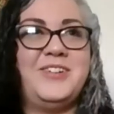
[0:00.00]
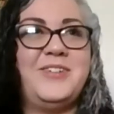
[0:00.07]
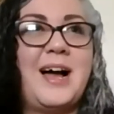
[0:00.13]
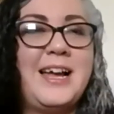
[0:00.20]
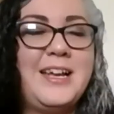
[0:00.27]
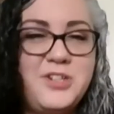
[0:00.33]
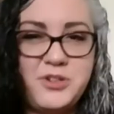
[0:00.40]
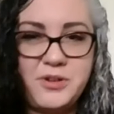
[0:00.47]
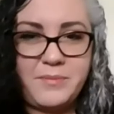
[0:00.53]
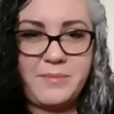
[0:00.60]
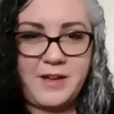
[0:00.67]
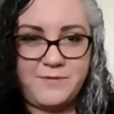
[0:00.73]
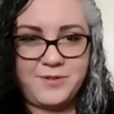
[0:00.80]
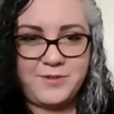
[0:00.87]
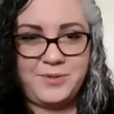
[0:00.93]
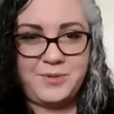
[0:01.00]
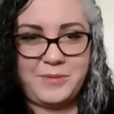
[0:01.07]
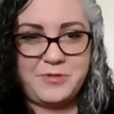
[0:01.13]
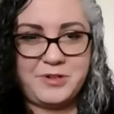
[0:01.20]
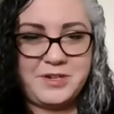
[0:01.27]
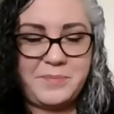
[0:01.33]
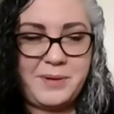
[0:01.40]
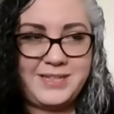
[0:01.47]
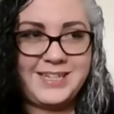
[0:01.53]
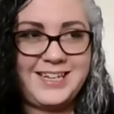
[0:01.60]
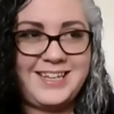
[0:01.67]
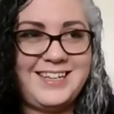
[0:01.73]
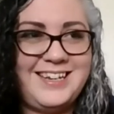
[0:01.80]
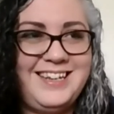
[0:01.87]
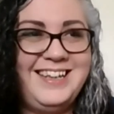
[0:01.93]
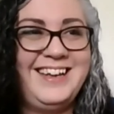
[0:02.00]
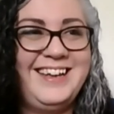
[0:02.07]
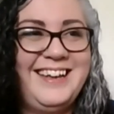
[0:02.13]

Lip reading: I enjoy my food. Why wouldn't a pelican?